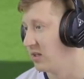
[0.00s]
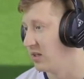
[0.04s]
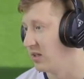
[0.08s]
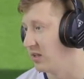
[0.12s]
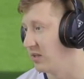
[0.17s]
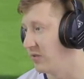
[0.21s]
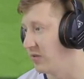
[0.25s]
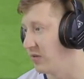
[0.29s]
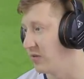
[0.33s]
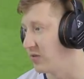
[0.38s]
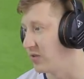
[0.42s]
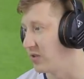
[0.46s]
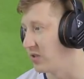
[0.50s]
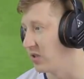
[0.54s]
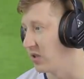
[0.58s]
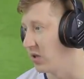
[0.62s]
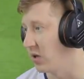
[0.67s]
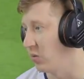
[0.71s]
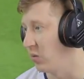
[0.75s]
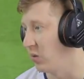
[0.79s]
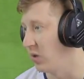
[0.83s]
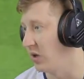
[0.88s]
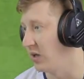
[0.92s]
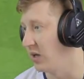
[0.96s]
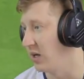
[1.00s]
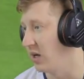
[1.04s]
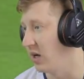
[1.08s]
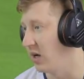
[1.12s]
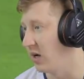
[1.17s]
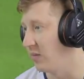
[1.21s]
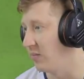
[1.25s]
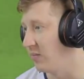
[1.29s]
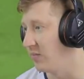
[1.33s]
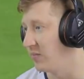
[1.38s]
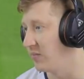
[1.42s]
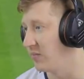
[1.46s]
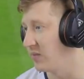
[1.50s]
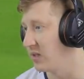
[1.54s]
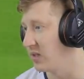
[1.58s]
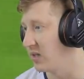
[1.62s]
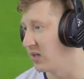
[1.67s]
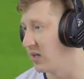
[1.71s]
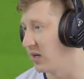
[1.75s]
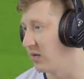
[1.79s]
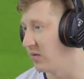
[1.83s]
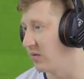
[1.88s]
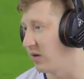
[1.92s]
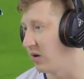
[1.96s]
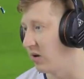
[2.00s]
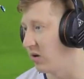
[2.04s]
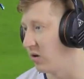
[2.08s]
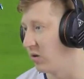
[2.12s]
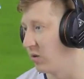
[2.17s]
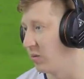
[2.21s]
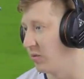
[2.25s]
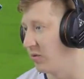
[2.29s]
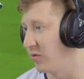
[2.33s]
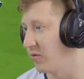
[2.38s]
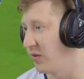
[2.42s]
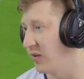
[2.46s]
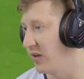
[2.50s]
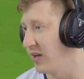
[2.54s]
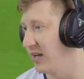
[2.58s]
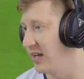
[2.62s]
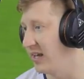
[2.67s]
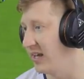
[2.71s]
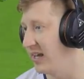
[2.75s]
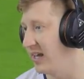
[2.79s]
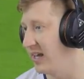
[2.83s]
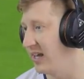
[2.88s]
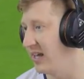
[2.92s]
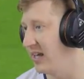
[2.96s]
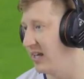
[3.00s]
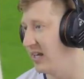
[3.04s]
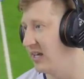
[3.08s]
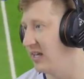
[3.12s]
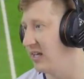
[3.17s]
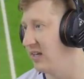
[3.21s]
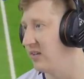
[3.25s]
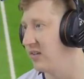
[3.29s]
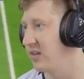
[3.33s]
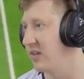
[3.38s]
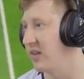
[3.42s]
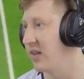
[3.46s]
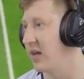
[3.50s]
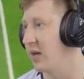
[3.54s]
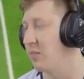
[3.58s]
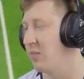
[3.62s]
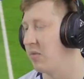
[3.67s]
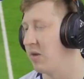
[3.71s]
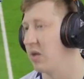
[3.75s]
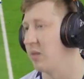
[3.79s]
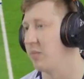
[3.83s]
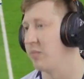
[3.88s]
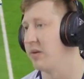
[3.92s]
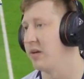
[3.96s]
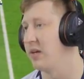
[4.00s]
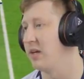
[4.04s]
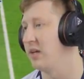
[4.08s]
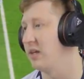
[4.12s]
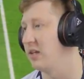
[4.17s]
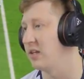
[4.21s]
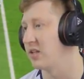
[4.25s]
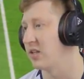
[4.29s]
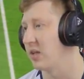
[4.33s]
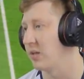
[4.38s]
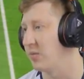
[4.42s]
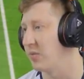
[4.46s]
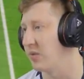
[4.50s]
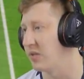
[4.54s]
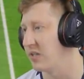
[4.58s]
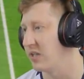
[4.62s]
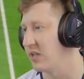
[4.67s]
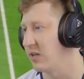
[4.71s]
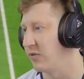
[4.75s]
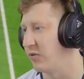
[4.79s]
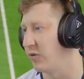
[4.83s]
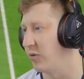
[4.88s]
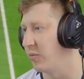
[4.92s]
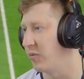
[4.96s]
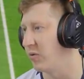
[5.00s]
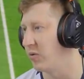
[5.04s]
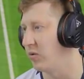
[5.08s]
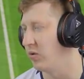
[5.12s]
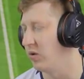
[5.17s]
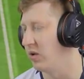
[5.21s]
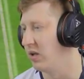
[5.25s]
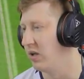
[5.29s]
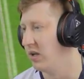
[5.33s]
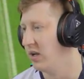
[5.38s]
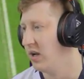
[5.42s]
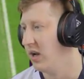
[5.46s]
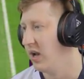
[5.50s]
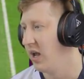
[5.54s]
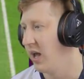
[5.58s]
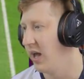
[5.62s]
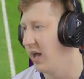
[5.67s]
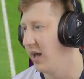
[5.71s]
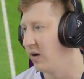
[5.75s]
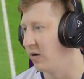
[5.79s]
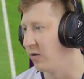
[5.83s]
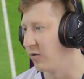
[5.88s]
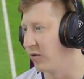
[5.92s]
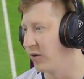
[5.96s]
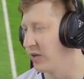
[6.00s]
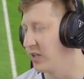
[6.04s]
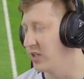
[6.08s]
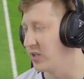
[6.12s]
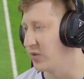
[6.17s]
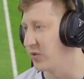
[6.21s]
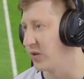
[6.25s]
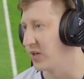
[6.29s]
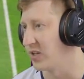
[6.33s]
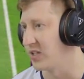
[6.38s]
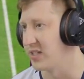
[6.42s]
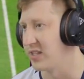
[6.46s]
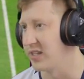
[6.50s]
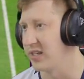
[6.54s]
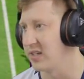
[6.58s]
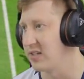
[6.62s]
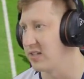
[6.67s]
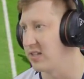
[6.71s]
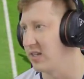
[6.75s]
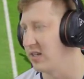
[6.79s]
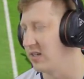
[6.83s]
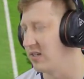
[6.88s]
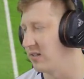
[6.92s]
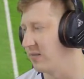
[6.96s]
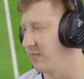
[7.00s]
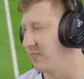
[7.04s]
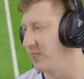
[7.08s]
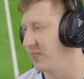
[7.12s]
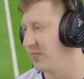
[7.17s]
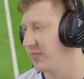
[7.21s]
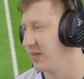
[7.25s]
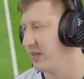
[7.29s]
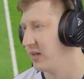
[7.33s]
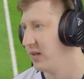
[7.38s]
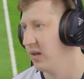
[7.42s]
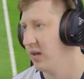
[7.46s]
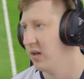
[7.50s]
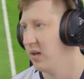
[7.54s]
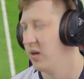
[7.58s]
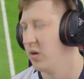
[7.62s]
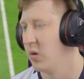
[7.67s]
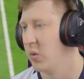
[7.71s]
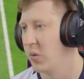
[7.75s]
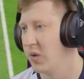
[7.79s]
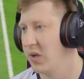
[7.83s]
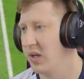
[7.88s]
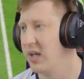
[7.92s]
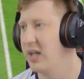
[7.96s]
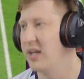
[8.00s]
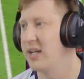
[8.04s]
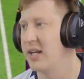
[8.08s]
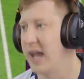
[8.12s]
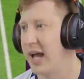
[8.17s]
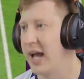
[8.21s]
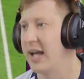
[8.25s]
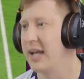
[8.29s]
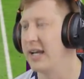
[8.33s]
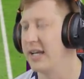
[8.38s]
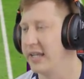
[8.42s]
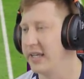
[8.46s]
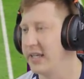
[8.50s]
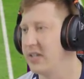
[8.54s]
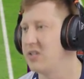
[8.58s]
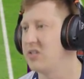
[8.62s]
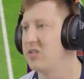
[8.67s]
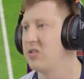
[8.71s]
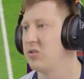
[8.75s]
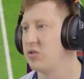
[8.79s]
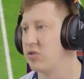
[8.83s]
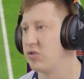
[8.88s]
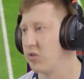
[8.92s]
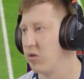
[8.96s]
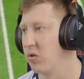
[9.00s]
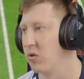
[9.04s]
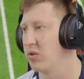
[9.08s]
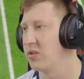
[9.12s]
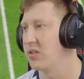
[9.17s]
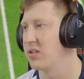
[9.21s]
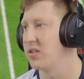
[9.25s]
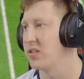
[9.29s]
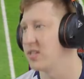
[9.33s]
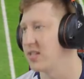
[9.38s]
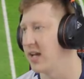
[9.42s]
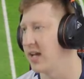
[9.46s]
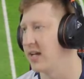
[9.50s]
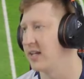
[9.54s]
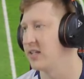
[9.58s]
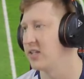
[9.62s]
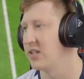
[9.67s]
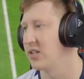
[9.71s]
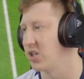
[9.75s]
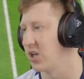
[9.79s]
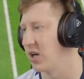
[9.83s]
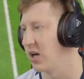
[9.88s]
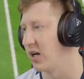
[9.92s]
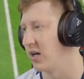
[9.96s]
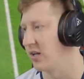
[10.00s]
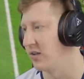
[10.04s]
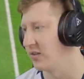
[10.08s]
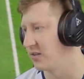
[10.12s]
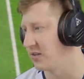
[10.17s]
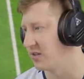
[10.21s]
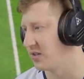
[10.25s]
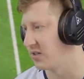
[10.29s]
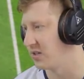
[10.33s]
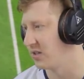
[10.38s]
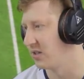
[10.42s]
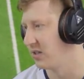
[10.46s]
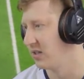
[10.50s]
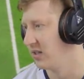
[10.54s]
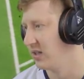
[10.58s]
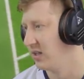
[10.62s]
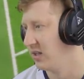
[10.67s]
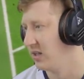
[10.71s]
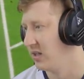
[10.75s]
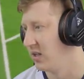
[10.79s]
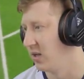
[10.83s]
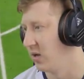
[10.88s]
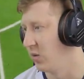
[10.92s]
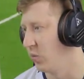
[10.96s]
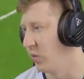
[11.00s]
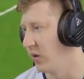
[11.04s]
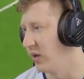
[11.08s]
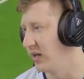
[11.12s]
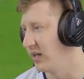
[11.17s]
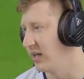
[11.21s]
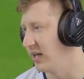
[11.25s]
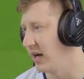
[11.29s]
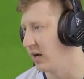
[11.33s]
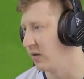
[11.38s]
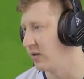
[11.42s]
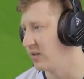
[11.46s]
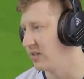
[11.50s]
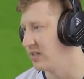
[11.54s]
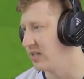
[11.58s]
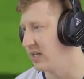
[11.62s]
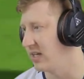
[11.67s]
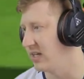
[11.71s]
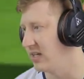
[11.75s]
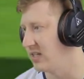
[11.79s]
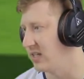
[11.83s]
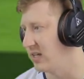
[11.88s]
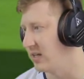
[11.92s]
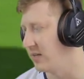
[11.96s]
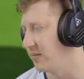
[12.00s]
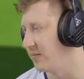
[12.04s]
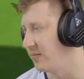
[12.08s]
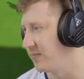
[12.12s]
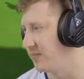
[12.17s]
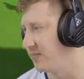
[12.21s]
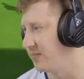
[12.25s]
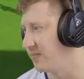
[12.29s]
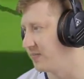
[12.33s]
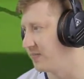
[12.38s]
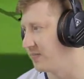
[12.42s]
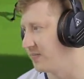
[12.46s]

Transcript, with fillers: And if Everton go 1-0 up, I have a horrible feeling that that might be Champions League football out of reach for us next season. We need at least a draw to stand a chance. A win guarantees it.